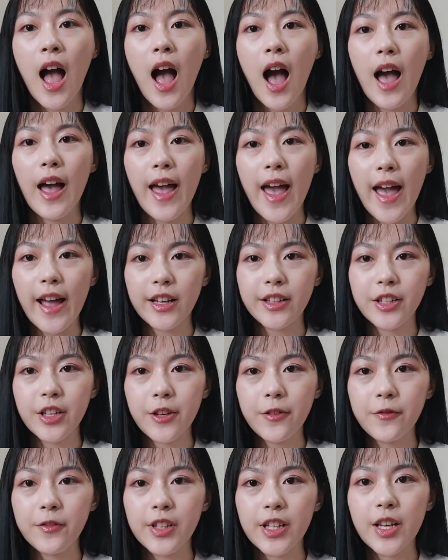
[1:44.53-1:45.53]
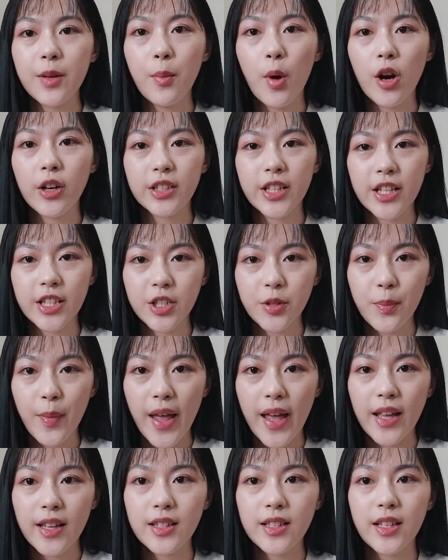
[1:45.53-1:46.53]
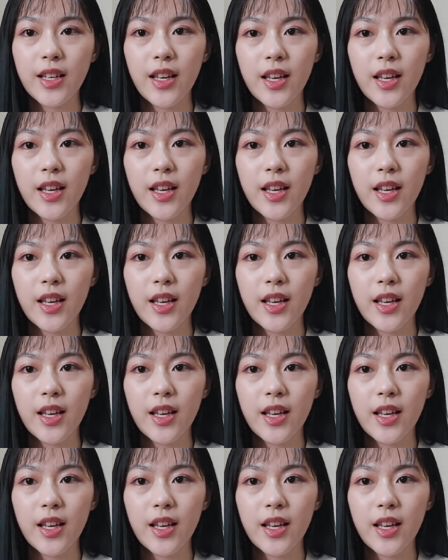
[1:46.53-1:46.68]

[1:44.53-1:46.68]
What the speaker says: I actively participate